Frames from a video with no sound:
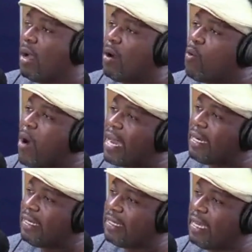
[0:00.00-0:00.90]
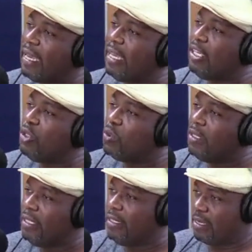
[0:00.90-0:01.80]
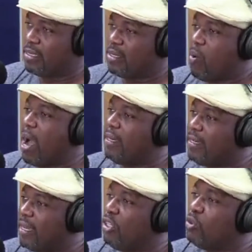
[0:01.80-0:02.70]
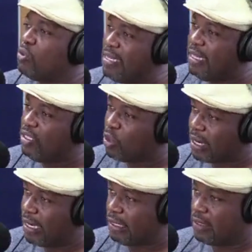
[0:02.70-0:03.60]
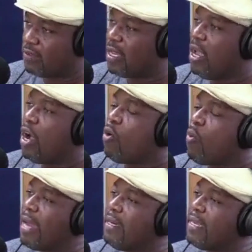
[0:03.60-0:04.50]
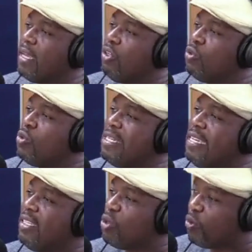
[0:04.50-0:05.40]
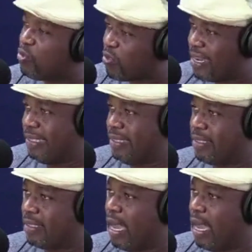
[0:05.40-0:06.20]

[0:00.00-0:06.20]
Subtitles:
One day you need us. One day you need your relatives. One day you need your friends.